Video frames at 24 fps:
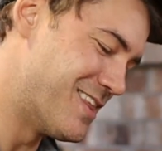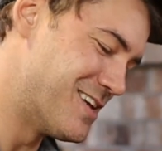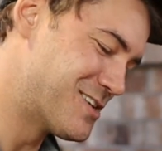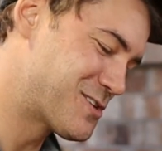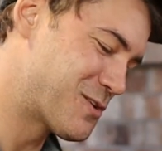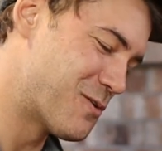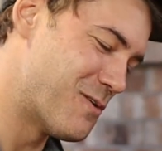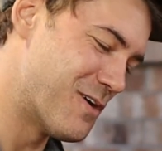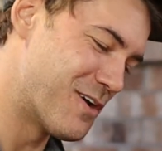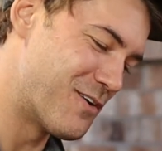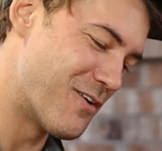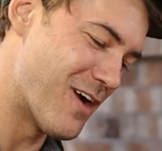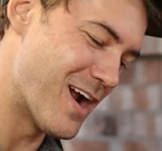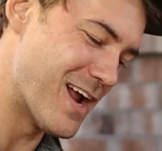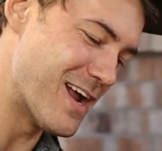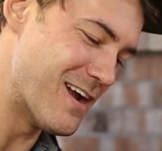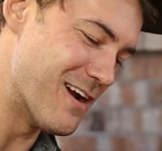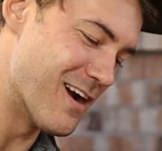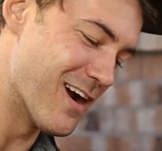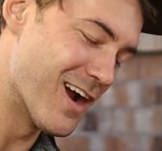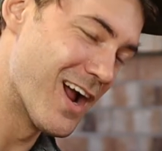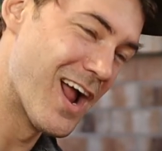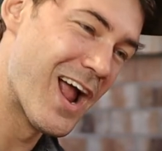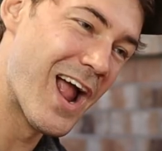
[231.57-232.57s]
This one right
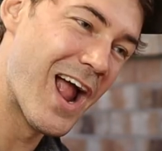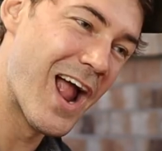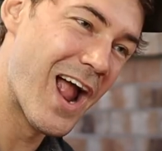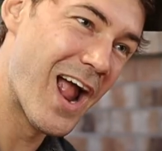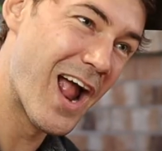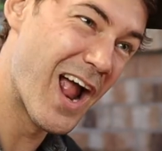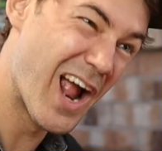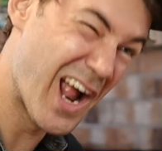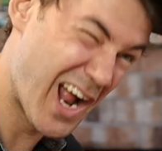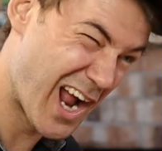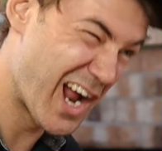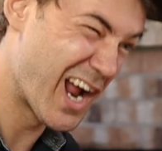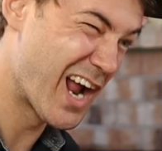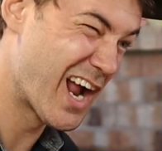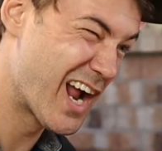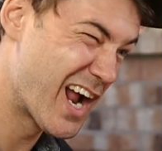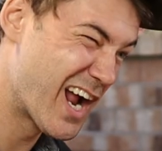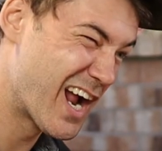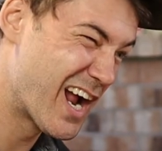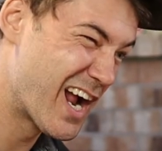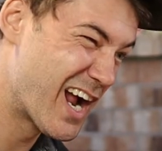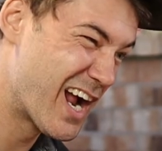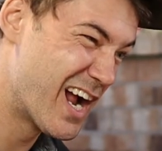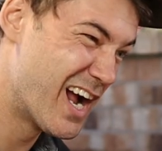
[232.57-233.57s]

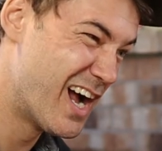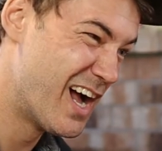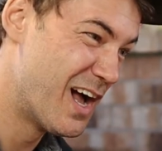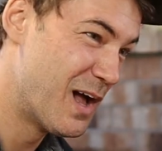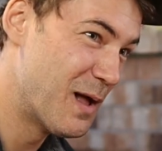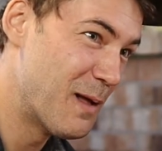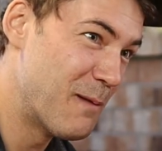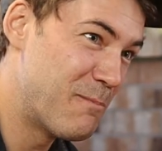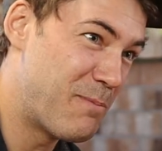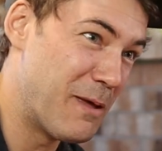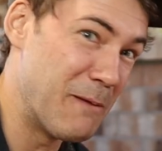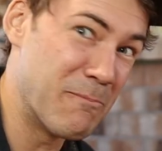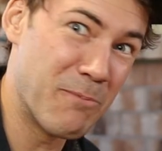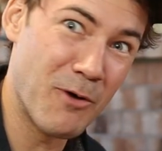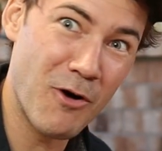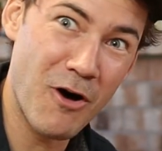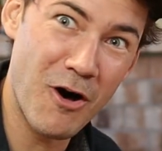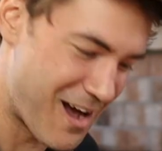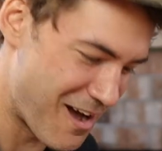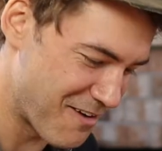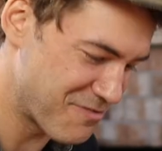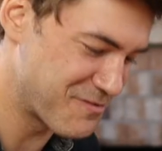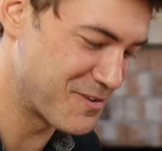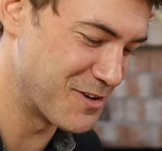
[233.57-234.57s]
here,
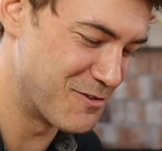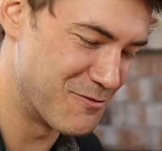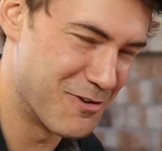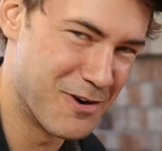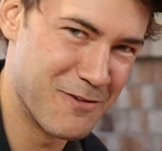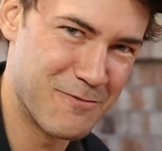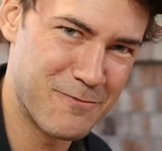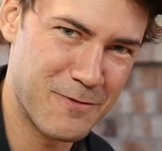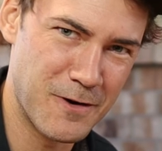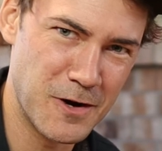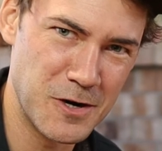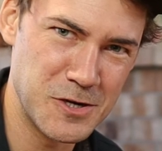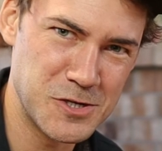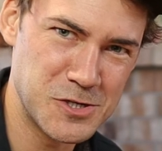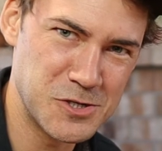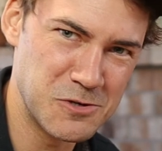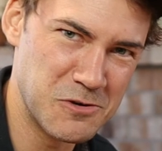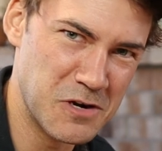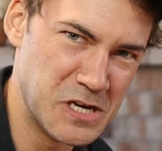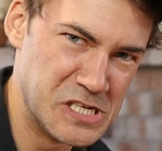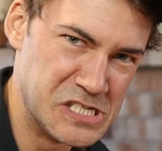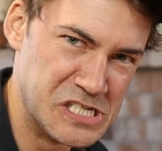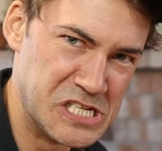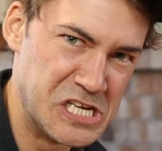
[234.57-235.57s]
people often refer
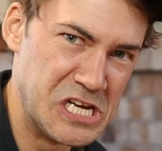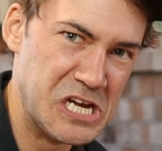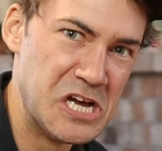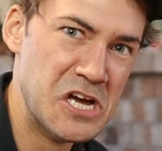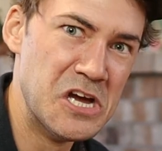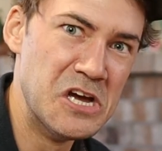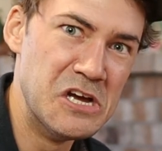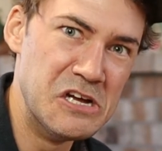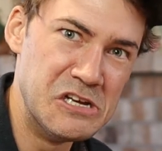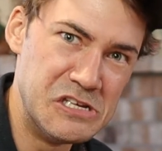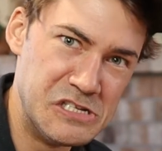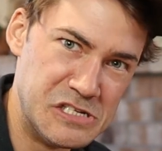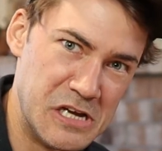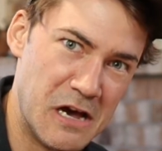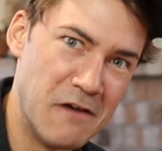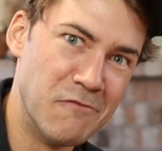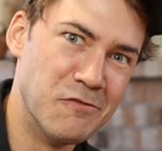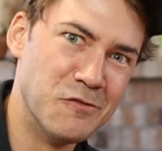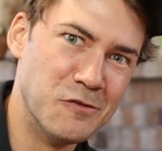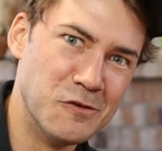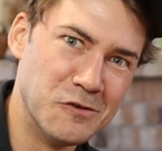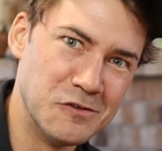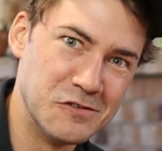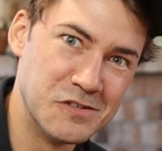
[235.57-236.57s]
to as the
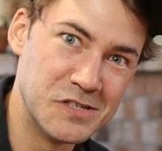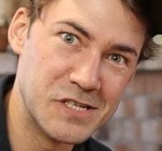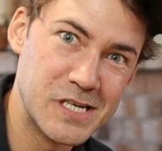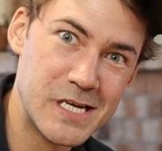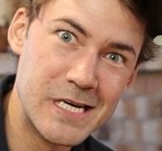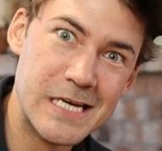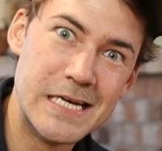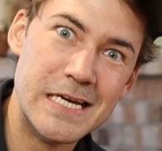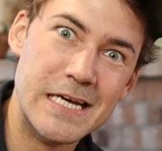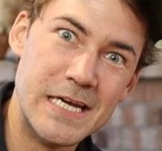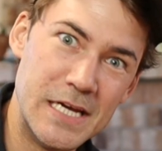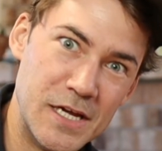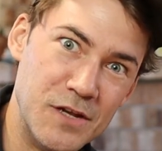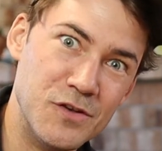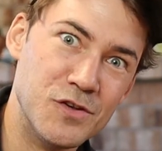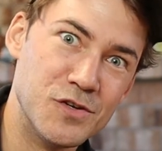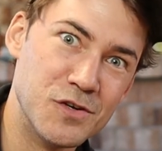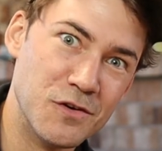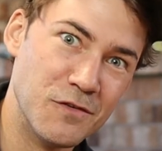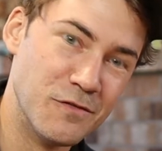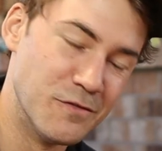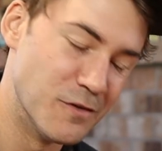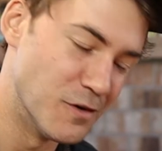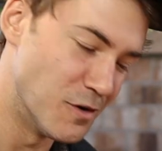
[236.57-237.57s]
devil's
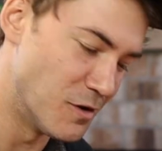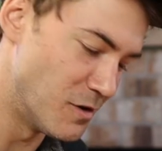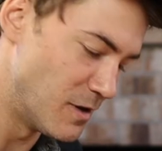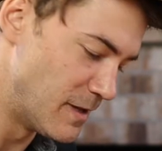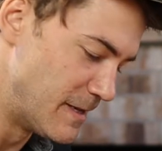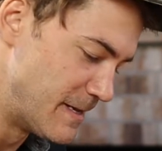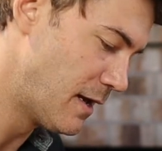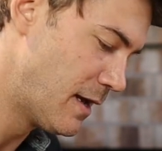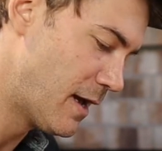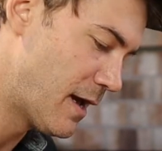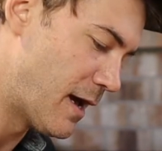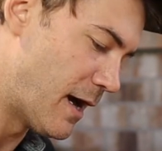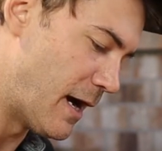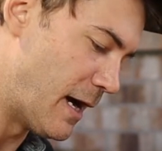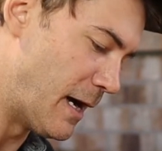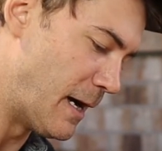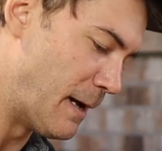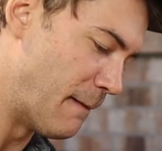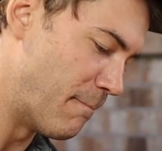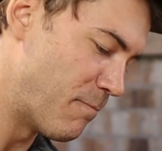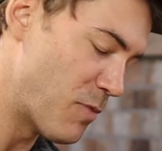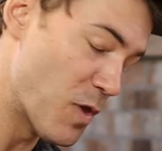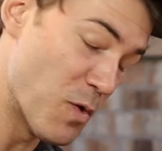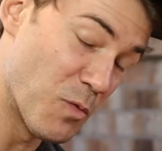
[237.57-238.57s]
interval.
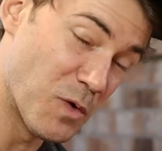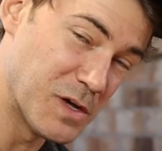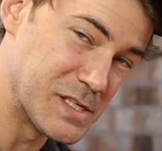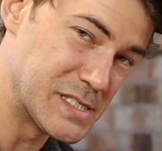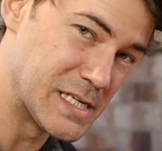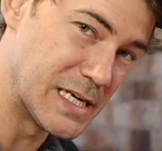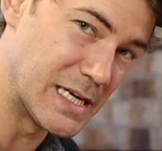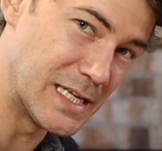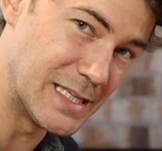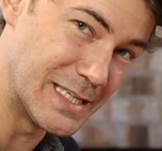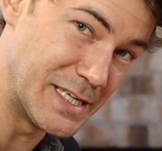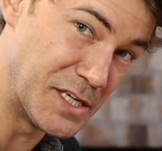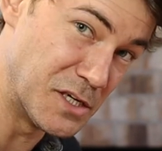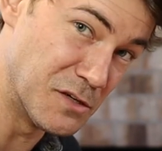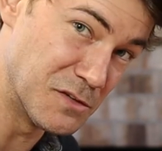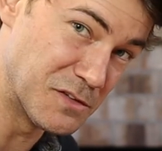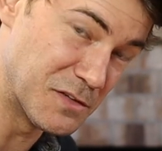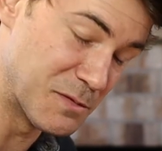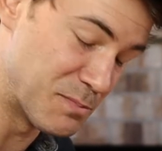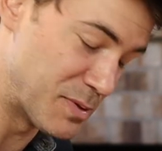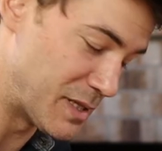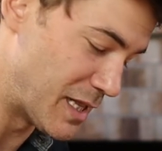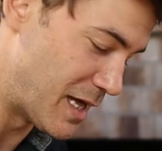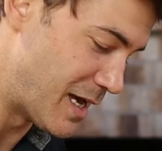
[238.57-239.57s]
It wasn't illegal
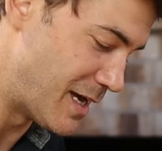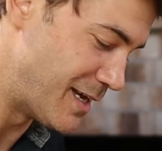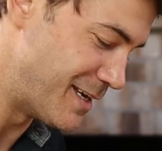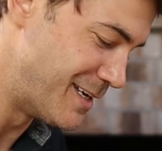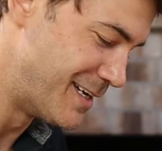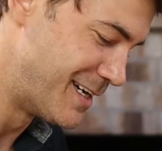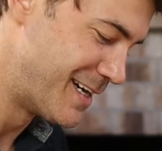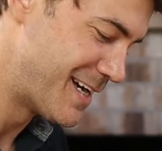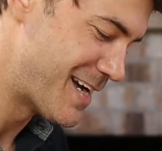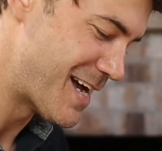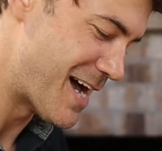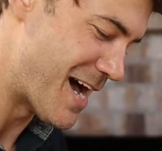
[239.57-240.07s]
to play,